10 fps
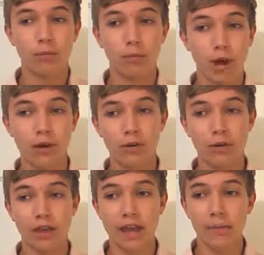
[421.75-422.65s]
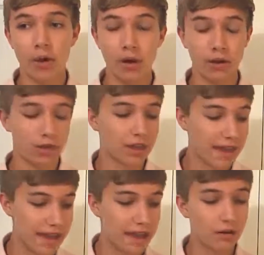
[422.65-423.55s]
monitor the
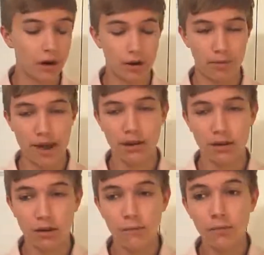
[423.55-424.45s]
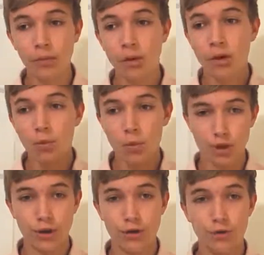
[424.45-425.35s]
gain automatically,
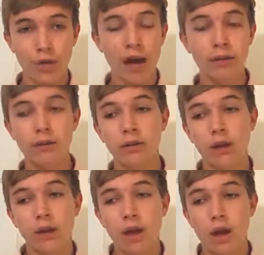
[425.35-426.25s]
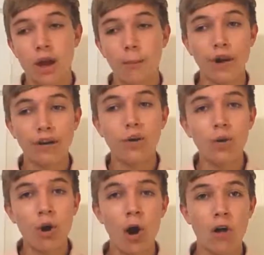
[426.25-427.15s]
which I do that. But I
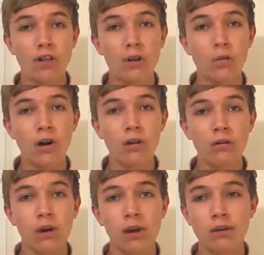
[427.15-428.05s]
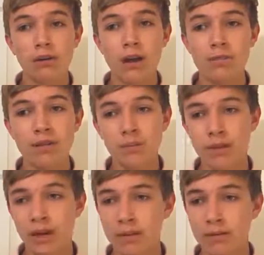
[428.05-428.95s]
don't call anyone on Skype
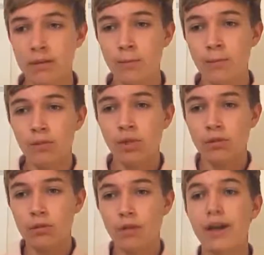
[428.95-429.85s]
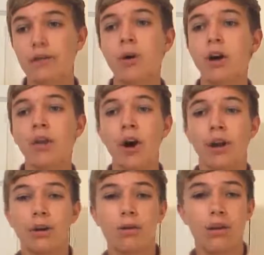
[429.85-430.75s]
sometimes, so that's why the
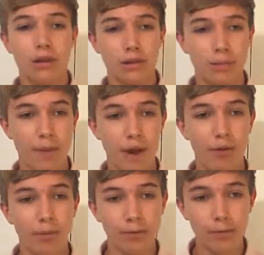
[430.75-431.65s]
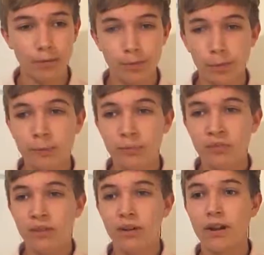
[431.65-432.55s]
audio is bearable.
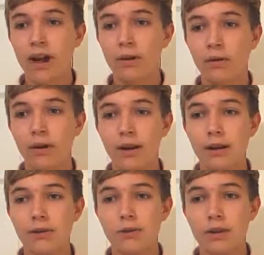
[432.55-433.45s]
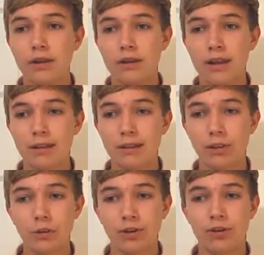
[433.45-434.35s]
Now, an issue is it's a
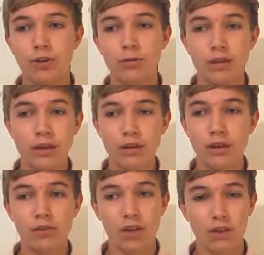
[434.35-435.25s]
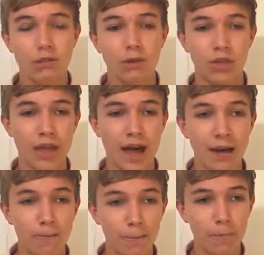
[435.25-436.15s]
little bit too sensitive even with that.